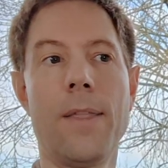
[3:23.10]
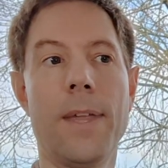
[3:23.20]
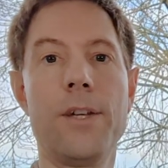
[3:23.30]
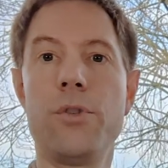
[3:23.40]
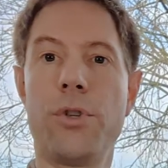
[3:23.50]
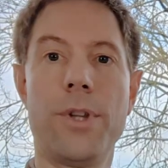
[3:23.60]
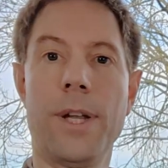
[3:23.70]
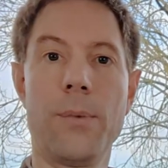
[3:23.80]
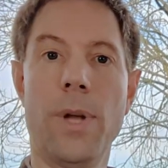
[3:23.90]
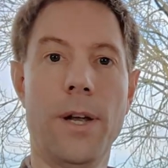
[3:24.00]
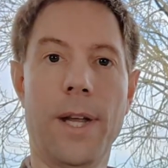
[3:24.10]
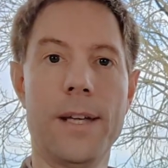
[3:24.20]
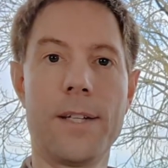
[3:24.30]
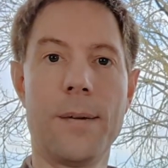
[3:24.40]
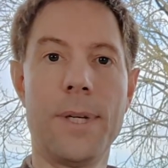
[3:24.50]
then you should think, well, okay,
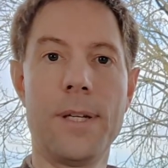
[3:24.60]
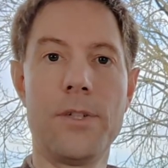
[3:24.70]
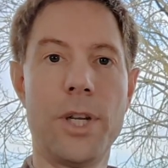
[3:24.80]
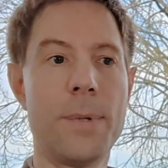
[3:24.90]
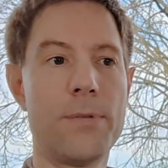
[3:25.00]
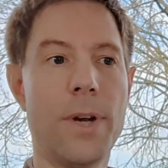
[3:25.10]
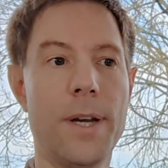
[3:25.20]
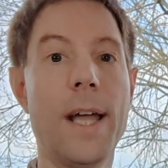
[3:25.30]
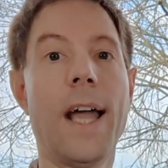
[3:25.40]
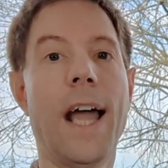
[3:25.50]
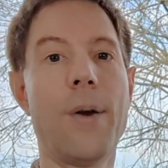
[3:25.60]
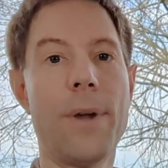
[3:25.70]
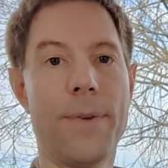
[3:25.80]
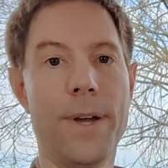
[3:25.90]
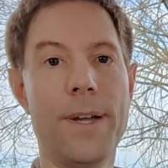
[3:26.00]
it's going to be cheaper to run.
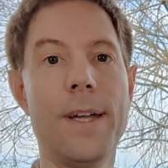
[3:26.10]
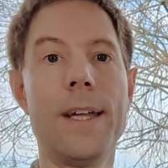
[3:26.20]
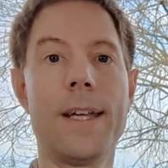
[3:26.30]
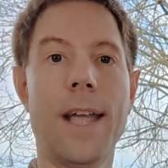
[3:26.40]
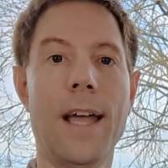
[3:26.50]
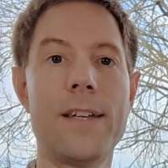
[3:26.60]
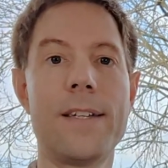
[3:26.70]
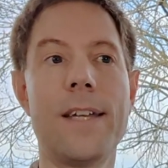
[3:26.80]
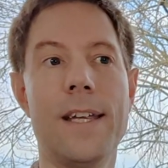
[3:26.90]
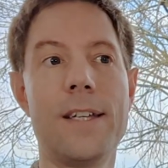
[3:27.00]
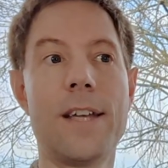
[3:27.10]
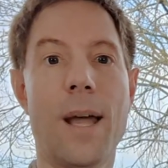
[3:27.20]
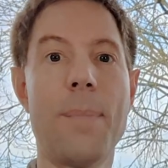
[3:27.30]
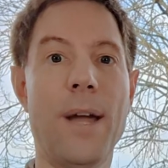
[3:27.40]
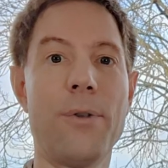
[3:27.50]
However, gas is
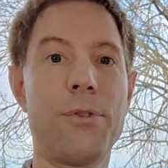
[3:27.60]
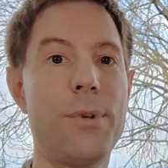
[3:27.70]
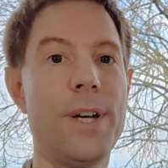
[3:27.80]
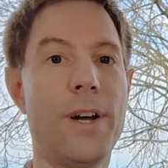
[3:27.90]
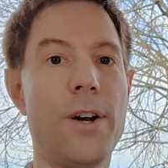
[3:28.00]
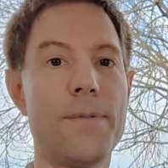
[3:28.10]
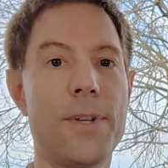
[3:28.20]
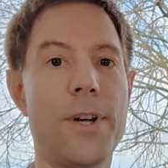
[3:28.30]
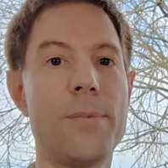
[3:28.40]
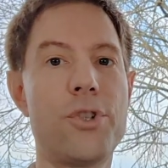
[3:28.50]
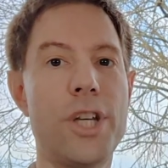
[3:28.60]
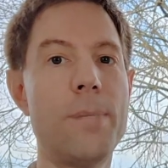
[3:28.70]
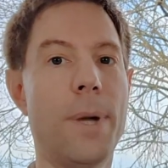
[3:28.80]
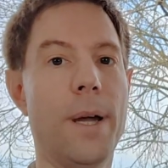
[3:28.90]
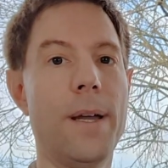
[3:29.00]
about 3.5 times
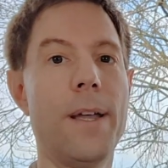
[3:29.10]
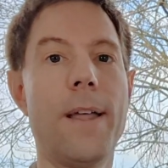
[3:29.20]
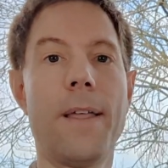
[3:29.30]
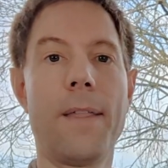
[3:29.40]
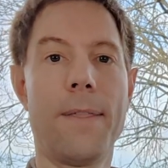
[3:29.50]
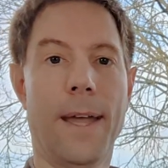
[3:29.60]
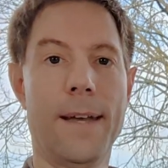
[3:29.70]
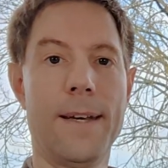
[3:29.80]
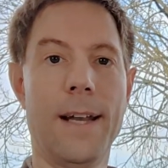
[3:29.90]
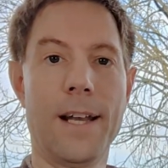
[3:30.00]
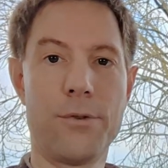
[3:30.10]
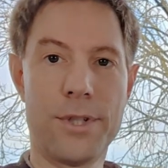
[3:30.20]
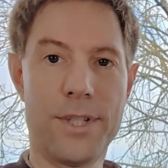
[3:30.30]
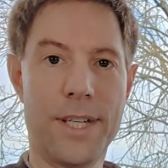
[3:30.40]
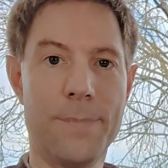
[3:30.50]
cheaper than
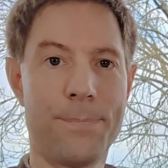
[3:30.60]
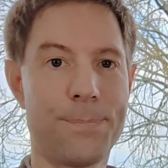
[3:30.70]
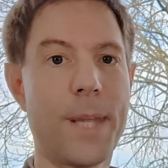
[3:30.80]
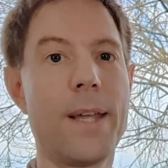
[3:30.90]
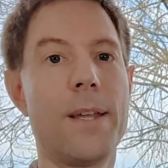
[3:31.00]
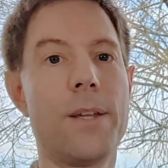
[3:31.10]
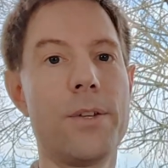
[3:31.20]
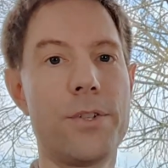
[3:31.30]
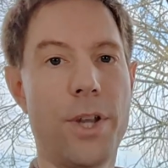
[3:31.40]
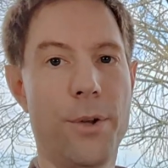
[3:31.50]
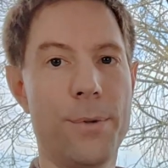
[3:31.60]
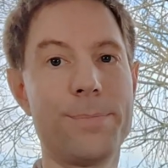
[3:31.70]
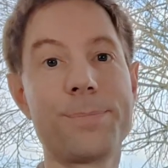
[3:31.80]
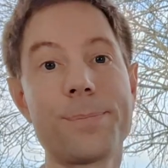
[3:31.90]
electricity. So